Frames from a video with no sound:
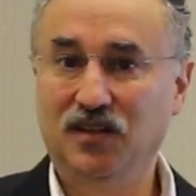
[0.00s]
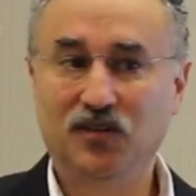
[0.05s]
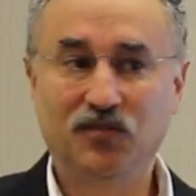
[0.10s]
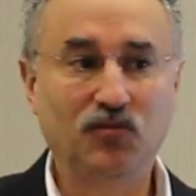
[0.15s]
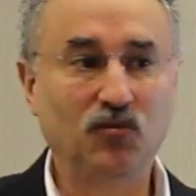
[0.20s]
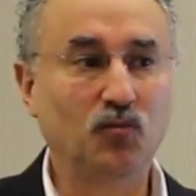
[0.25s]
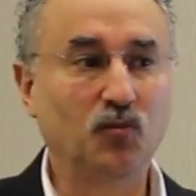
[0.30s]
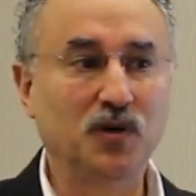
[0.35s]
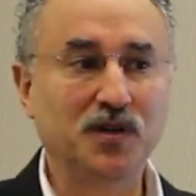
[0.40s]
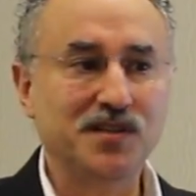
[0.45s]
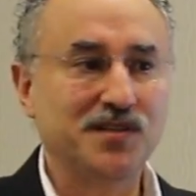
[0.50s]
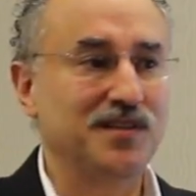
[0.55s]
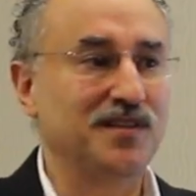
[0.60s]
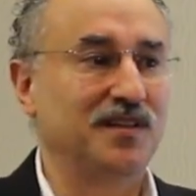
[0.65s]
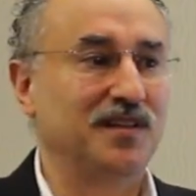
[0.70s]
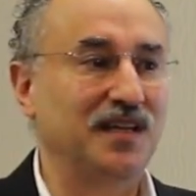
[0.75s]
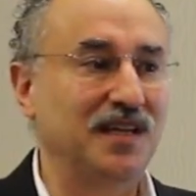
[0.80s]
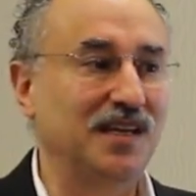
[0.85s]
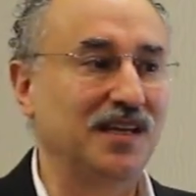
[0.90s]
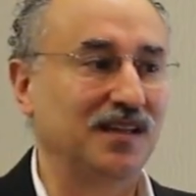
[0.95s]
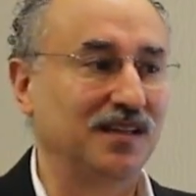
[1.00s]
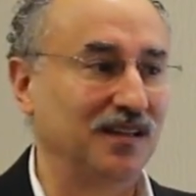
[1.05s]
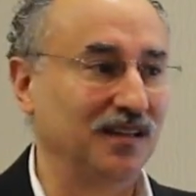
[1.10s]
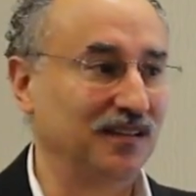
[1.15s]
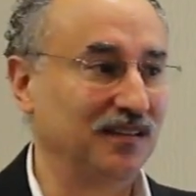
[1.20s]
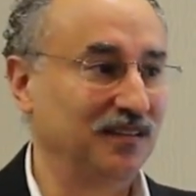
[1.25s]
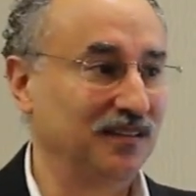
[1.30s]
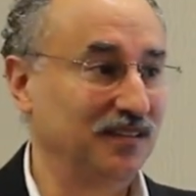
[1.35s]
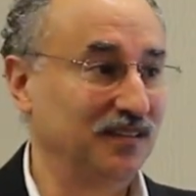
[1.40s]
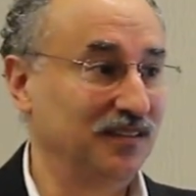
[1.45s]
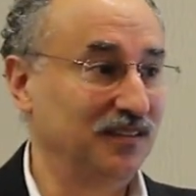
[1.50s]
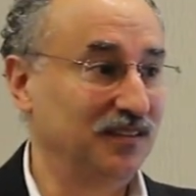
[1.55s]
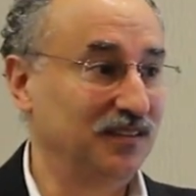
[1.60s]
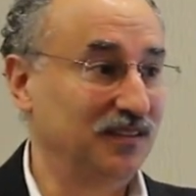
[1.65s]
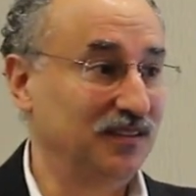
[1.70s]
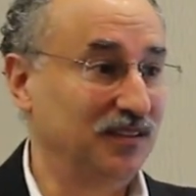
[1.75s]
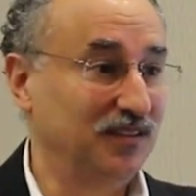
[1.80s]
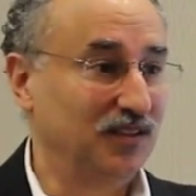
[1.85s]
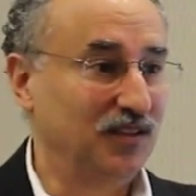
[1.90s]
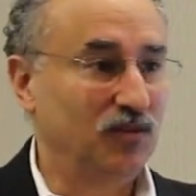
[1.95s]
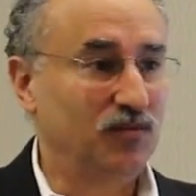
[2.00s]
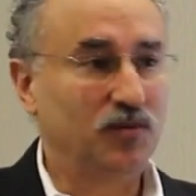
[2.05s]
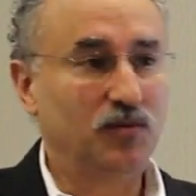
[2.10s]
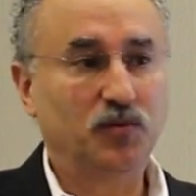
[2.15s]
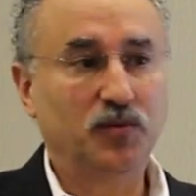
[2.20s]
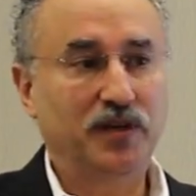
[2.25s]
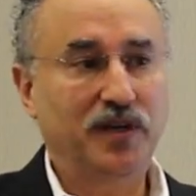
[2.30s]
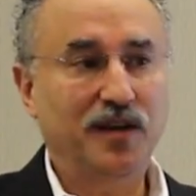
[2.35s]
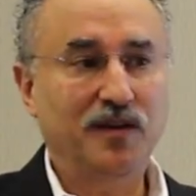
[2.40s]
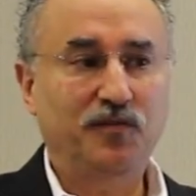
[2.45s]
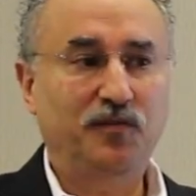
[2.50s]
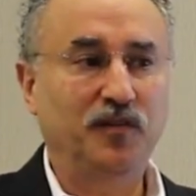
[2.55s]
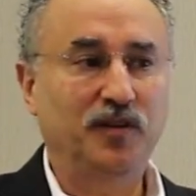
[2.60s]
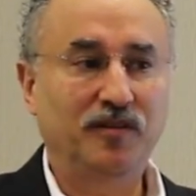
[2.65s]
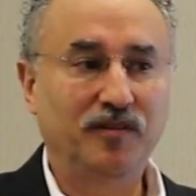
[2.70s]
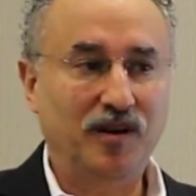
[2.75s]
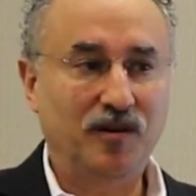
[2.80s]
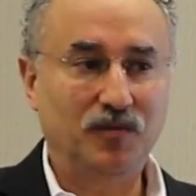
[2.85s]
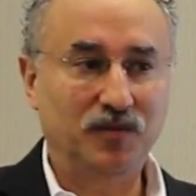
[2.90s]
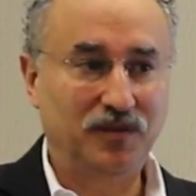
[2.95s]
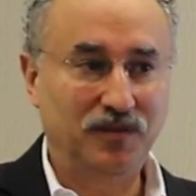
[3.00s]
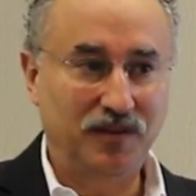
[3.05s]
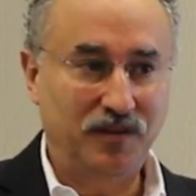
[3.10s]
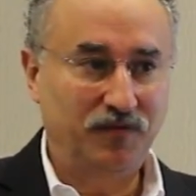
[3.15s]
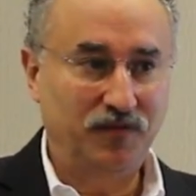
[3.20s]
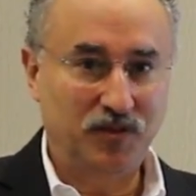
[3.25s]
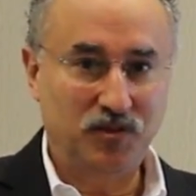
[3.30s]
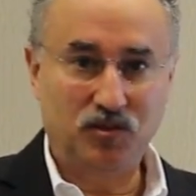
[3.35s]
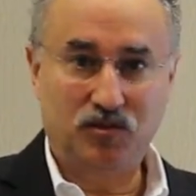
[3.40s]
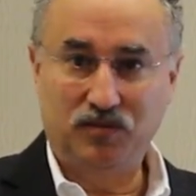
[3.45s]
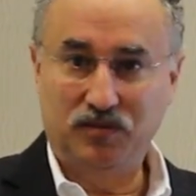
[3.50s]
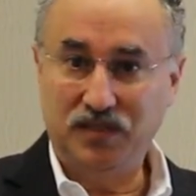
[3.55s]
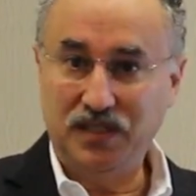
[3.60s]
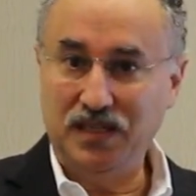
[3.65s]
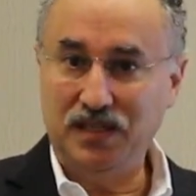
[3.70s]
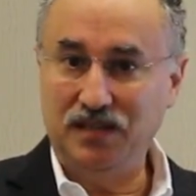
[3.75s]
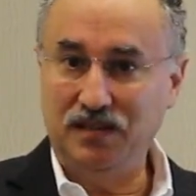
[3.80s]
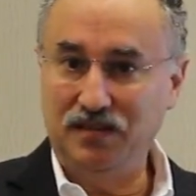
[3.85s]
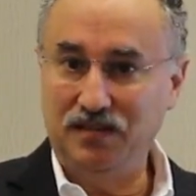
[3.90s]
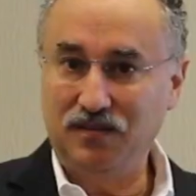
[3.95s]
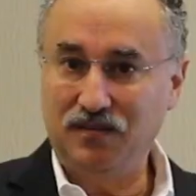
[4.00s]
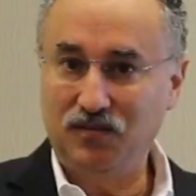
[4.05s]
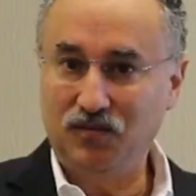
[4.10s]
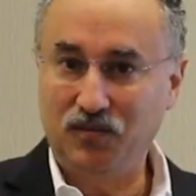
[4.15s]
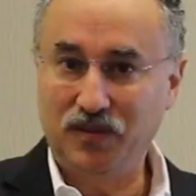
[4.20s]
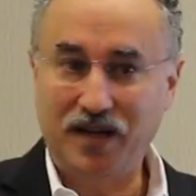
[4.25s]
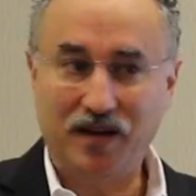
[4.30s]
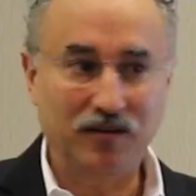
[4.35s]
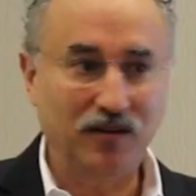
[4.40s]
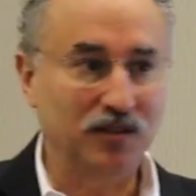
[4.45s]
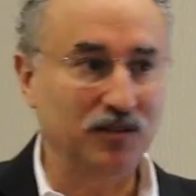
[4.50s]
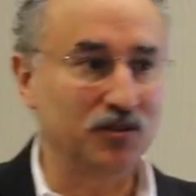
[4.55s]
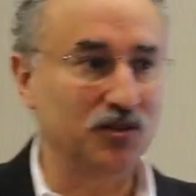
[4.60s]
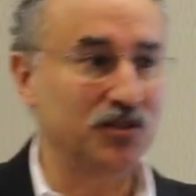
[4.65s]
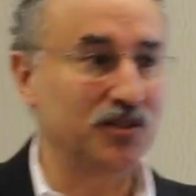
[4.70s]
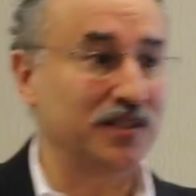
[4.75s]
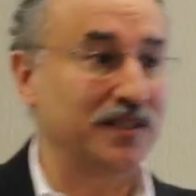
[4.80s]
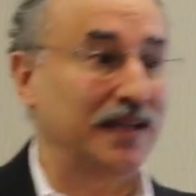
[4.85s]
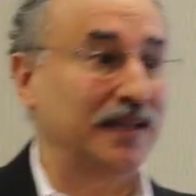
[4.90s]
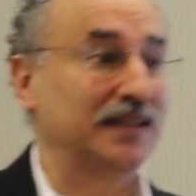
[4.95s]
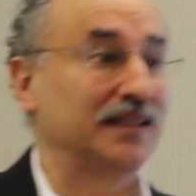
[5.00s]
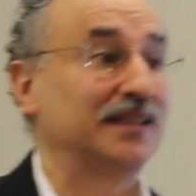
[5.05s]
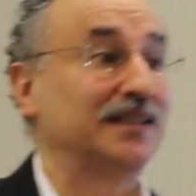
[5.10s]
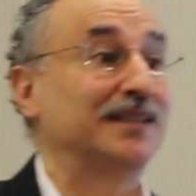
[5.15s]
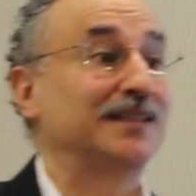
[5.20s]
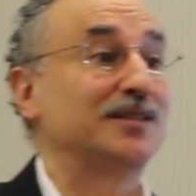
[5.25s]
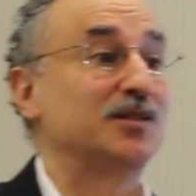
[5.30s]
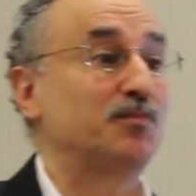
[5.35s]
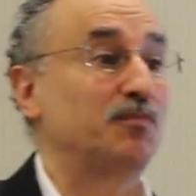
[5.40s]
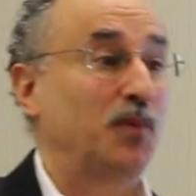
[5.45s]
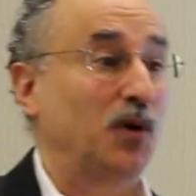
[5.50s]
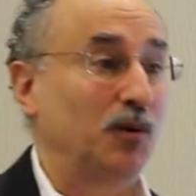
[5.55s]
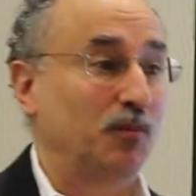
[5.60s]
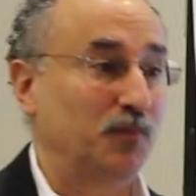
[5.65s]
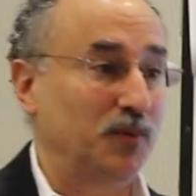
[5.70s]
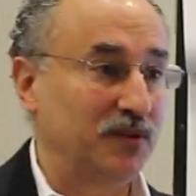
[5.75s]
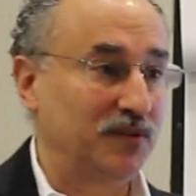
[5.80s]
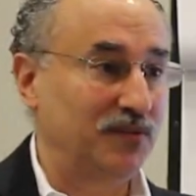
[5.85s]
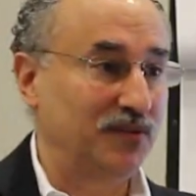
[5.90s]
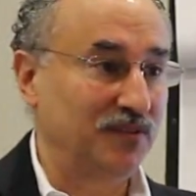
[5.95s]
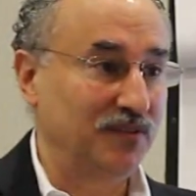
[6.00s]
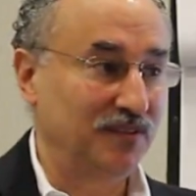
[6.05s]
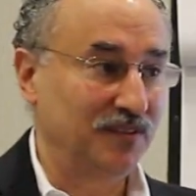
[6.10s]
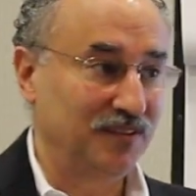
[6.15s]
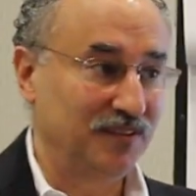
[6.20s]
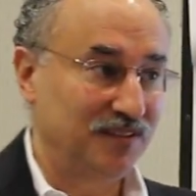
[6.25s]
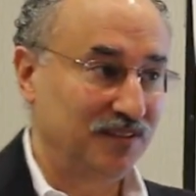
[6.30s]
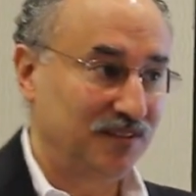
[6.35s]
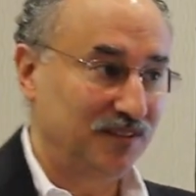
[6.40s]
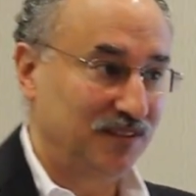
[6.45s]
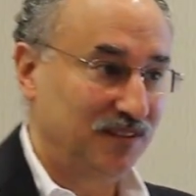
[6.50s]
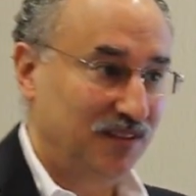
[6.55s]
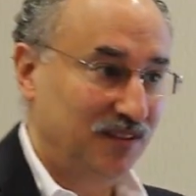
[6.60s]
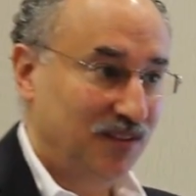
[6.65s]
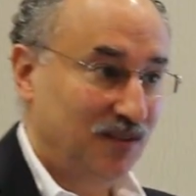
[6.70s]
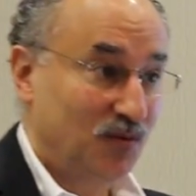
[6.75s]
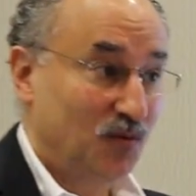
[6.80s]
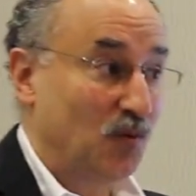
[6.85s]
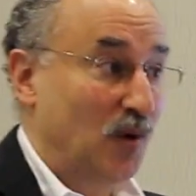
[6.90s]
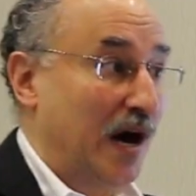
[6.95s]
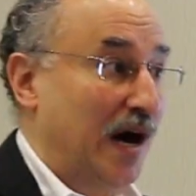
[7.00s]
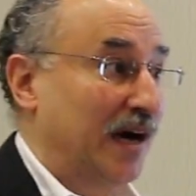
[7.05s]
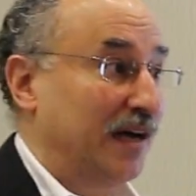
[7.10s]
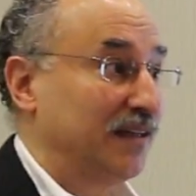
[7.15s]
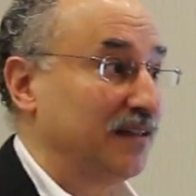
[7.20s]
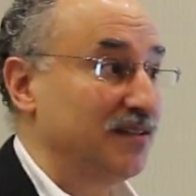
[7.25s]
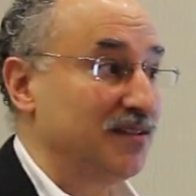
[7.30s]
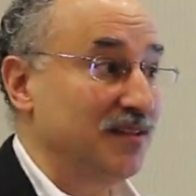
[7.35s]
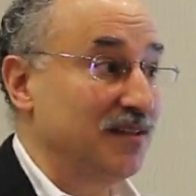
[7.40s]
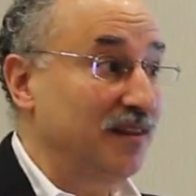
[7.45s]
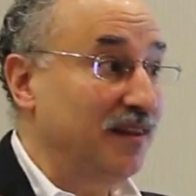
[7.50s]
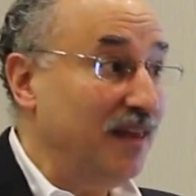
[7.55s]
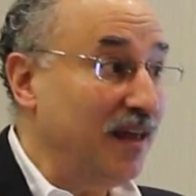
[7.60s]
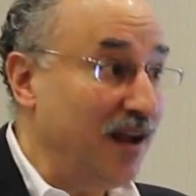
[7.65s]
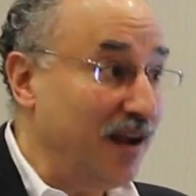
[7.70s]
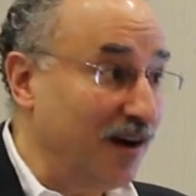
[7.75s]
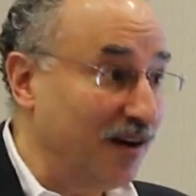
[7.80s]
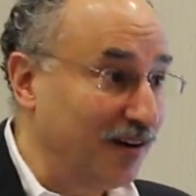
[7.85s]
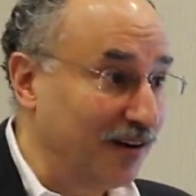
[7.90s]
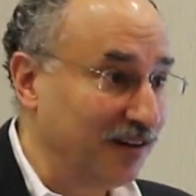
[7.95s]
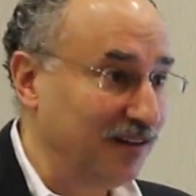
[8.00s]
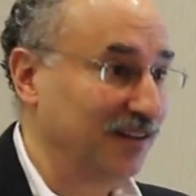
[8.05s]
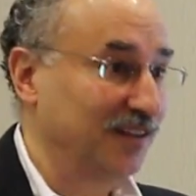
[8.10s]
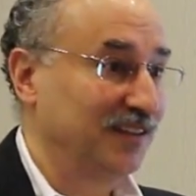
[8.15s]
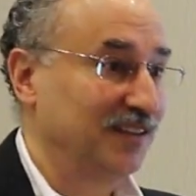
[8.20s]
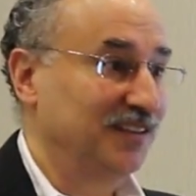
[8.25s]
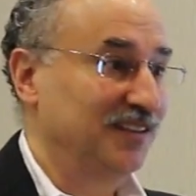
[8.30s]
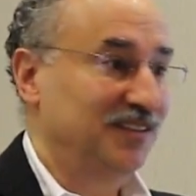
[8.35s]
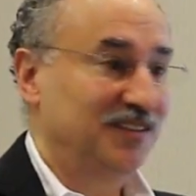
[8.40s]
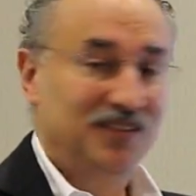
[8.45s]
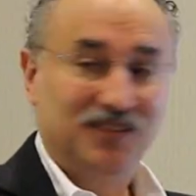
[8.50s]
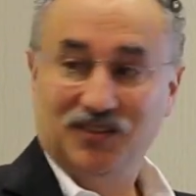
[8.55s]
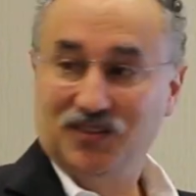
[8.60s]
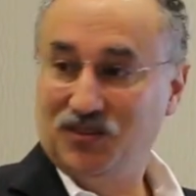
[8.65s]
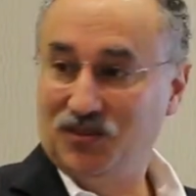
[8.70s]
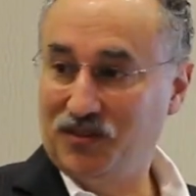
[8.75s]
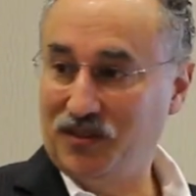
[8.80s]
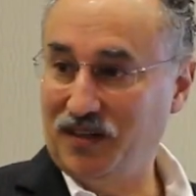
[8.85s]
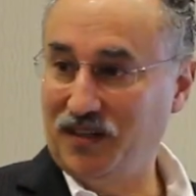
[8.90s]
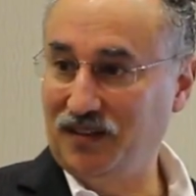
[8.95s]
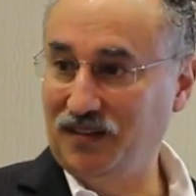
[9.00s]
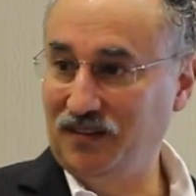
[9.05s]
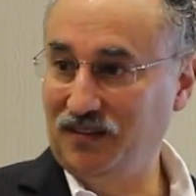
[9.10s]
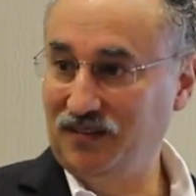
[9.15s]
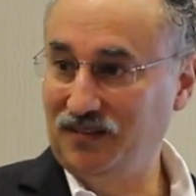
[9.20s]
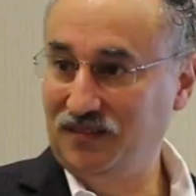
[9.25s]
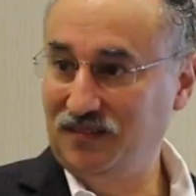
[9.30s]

So what does it need? Well, we can't figure out what the left ventricle needs without understanding its purpose. Why is it there? Okay?